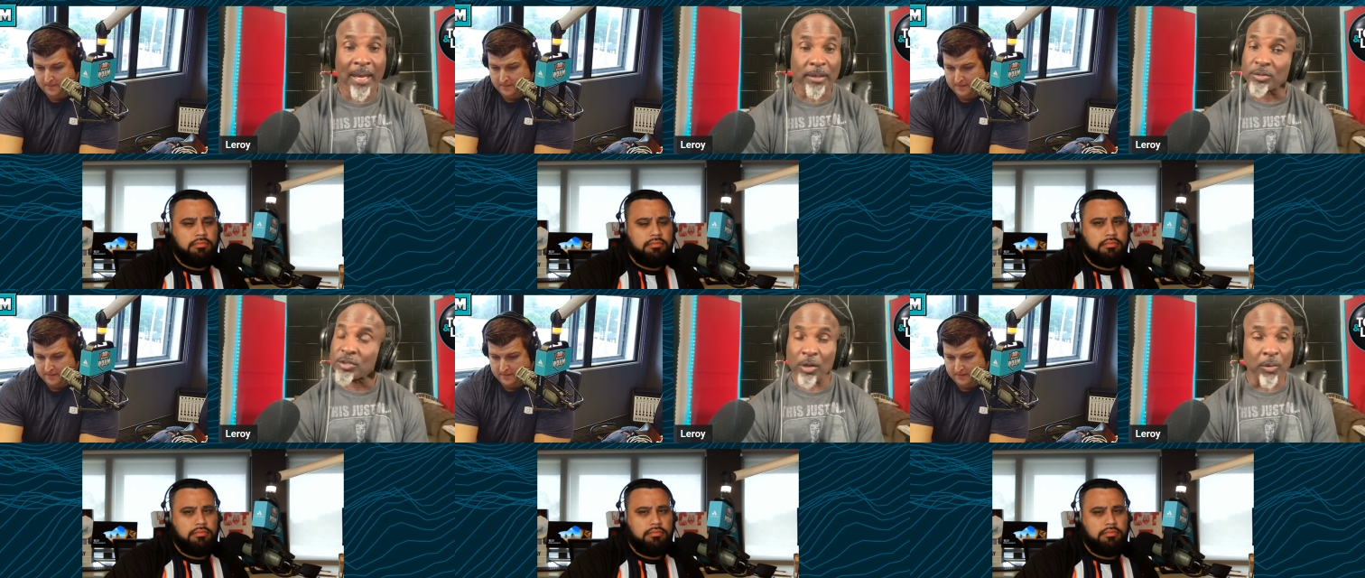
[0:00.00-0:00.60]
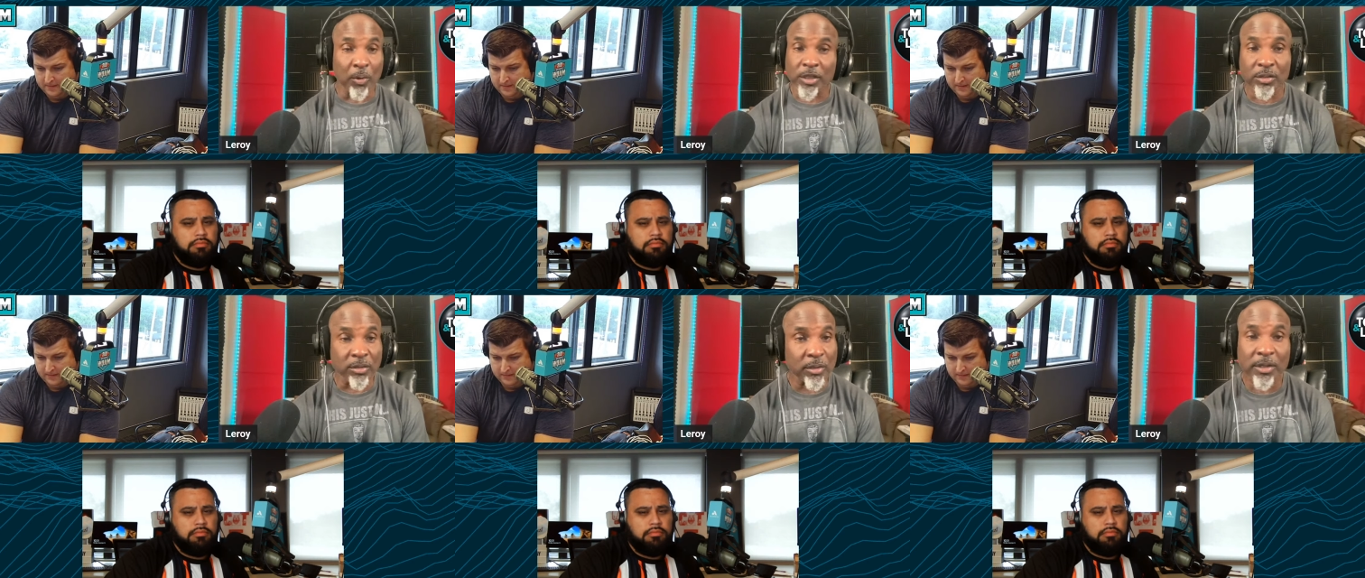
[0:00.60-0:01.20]
Speaker 1: you. So what
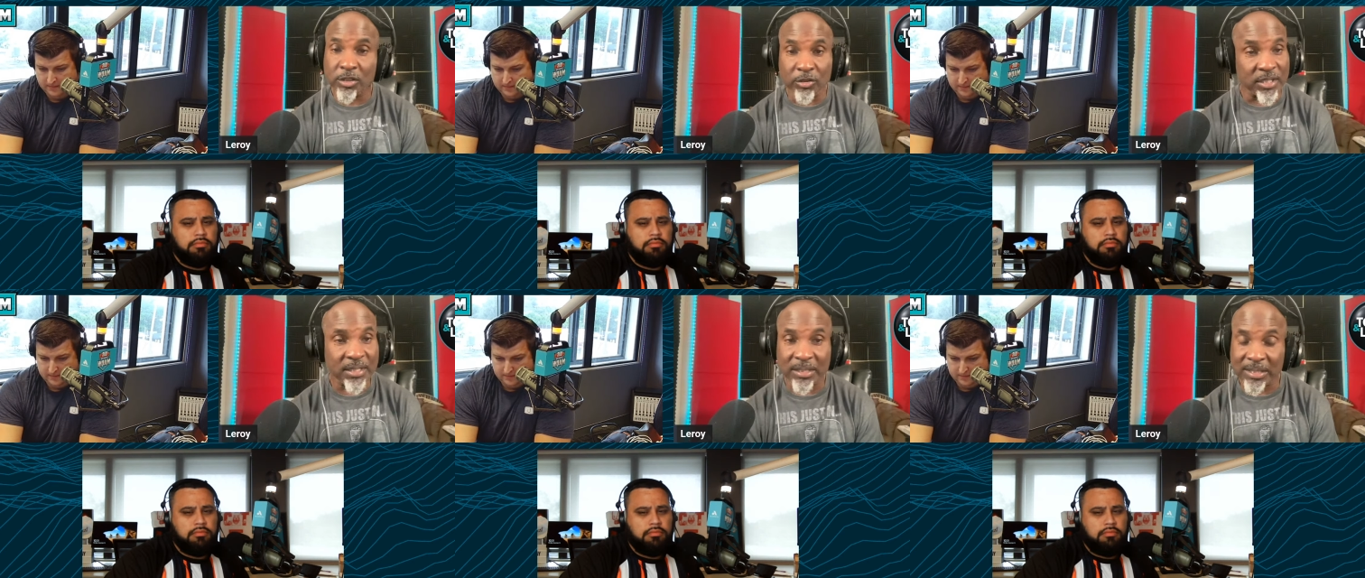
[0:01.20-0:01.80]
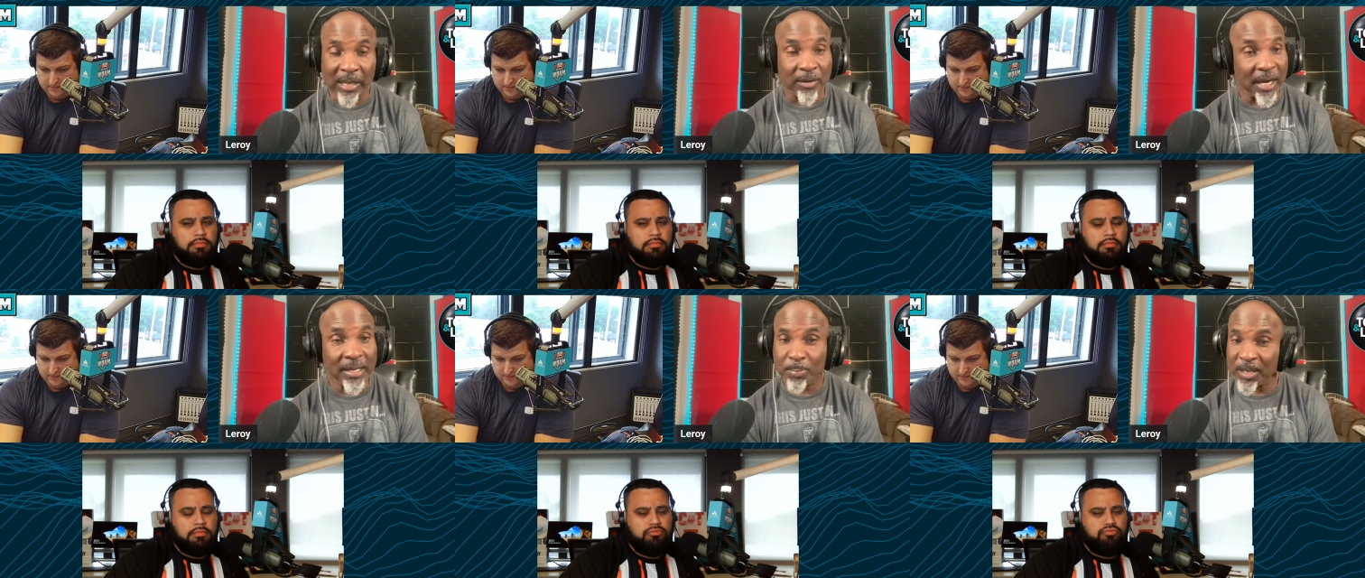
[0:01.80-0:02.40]
you do is you just
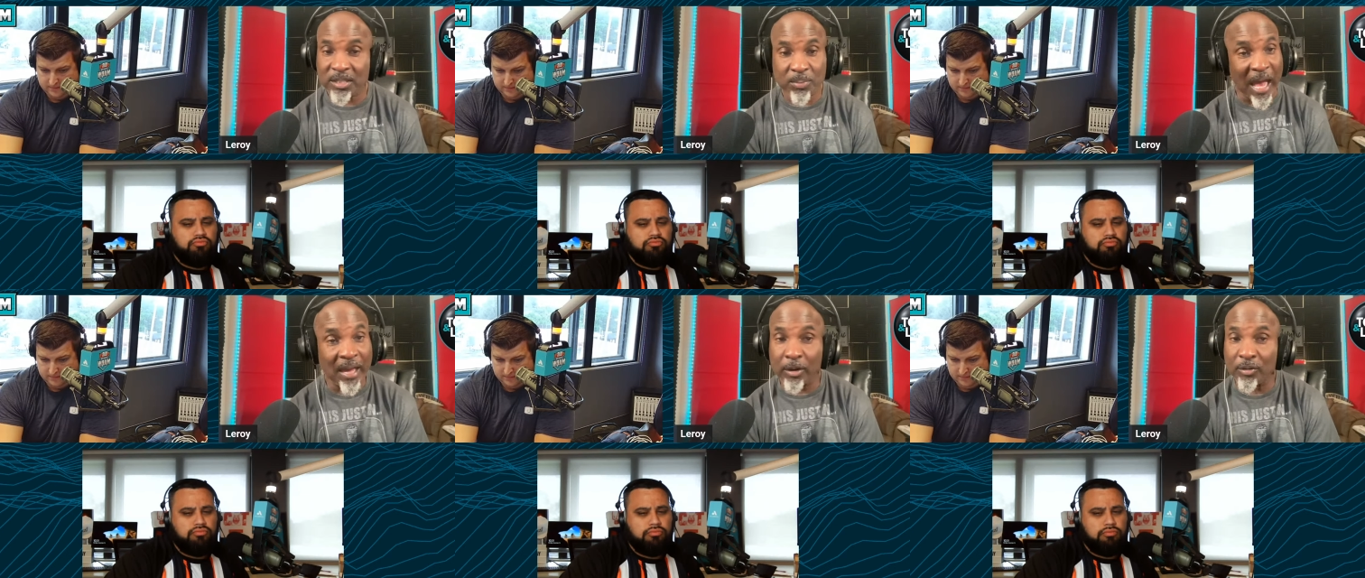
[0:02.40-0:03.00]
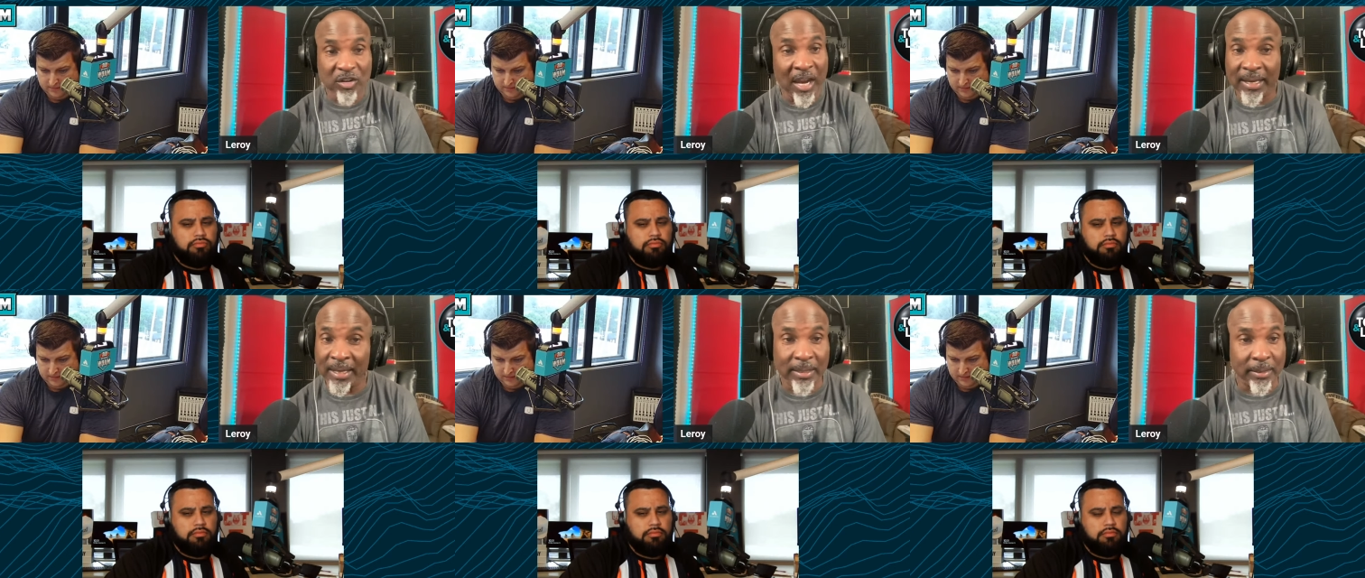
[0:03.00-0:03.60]
accelerate, pick a spot, go try to
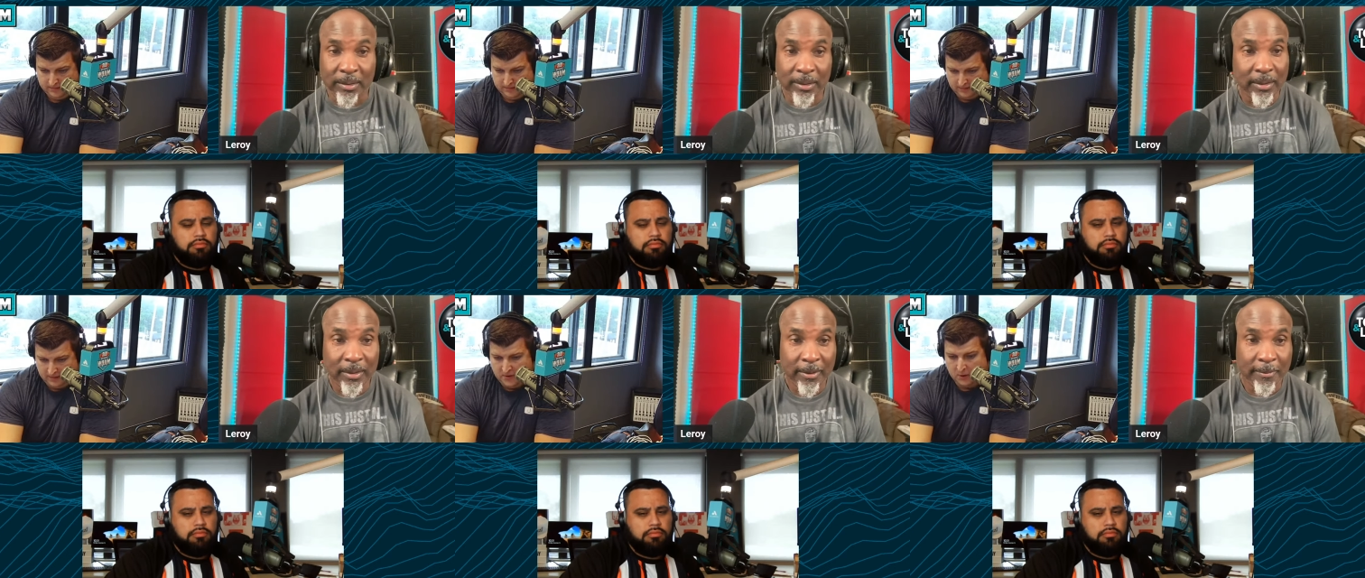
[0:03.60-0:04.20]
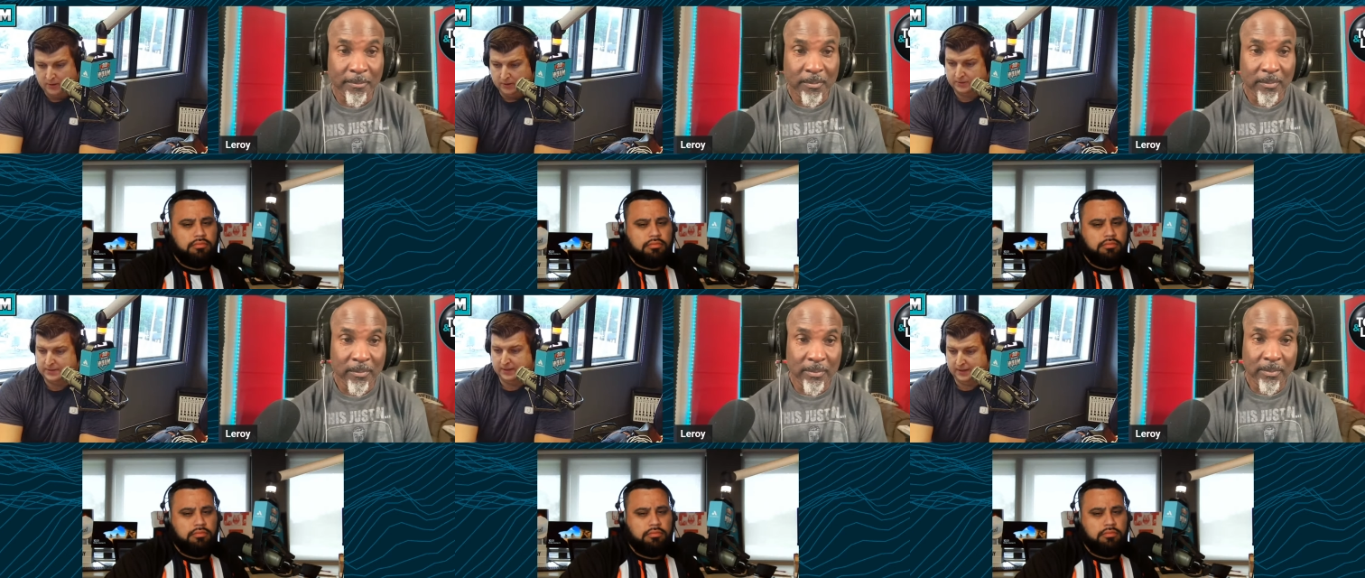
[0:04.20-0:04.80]
hit it.
Speaker 2: I've already
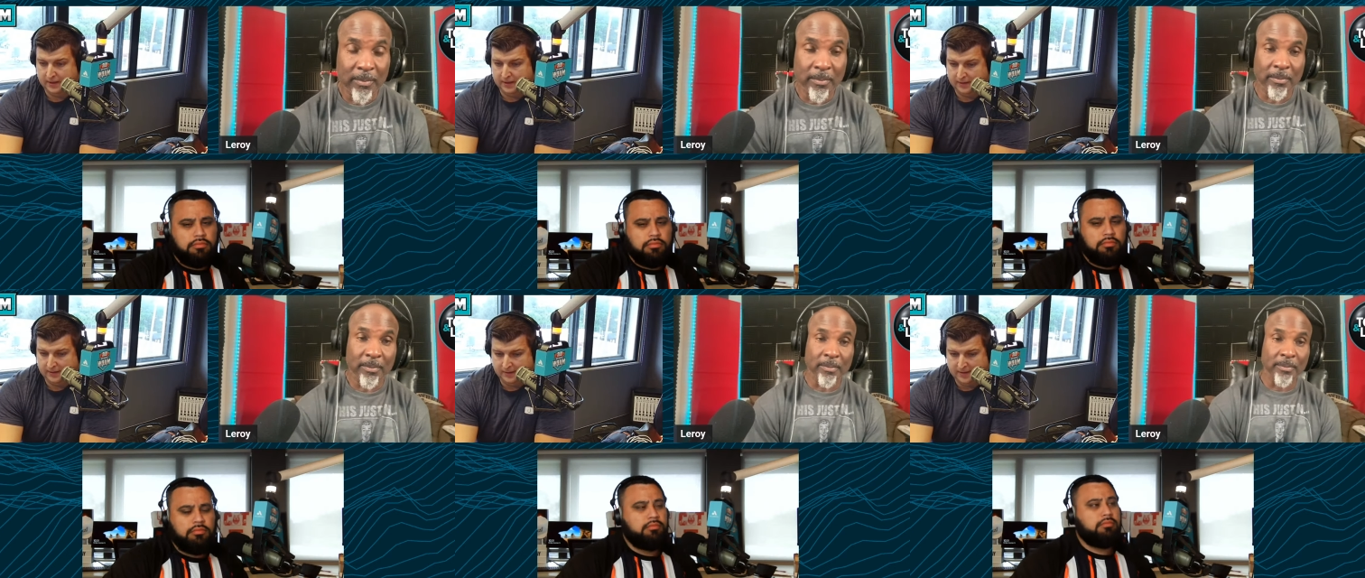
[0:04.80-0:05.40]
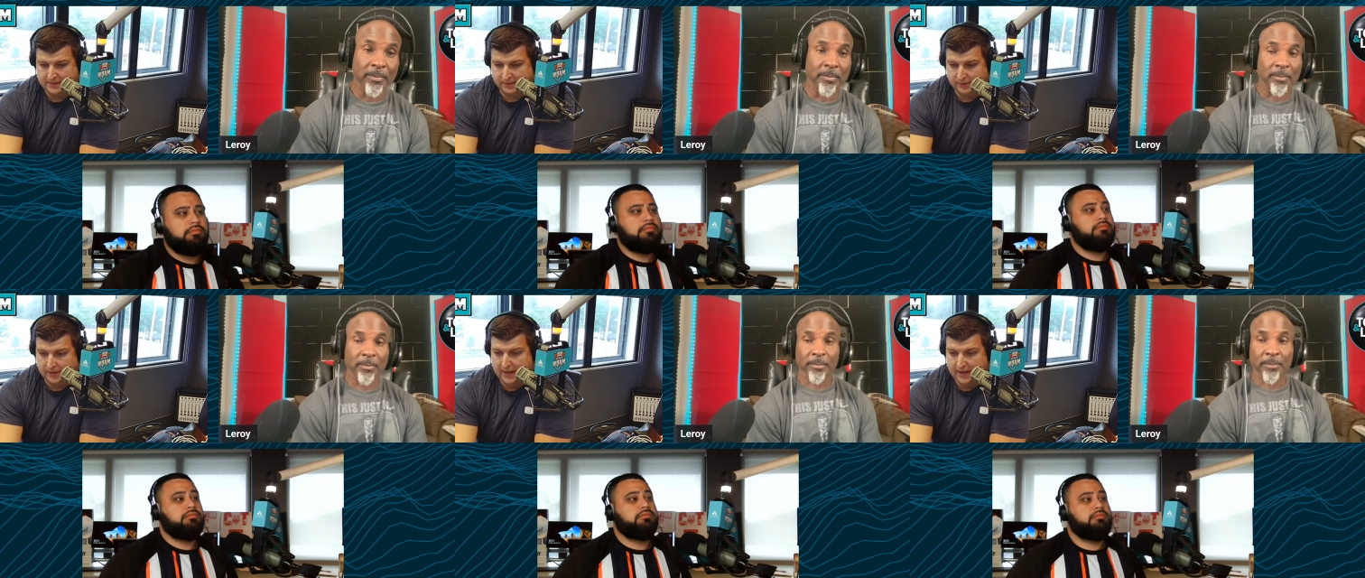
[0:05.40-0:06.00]
looked at uh not to
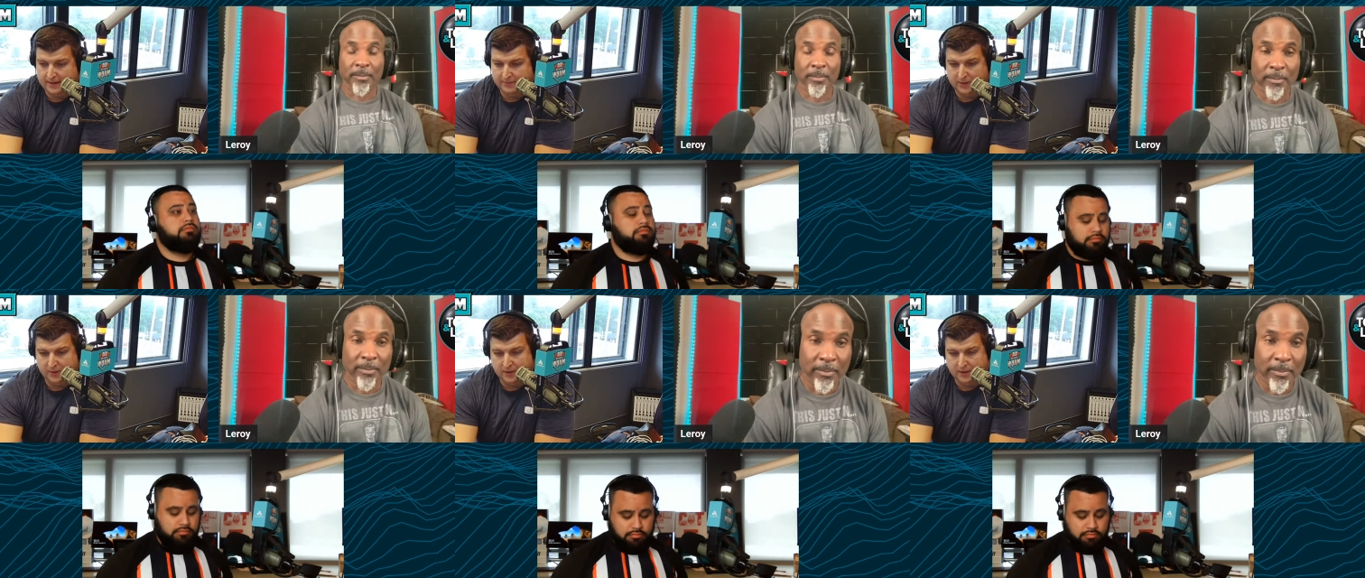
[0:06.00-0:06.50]
look ahead, even though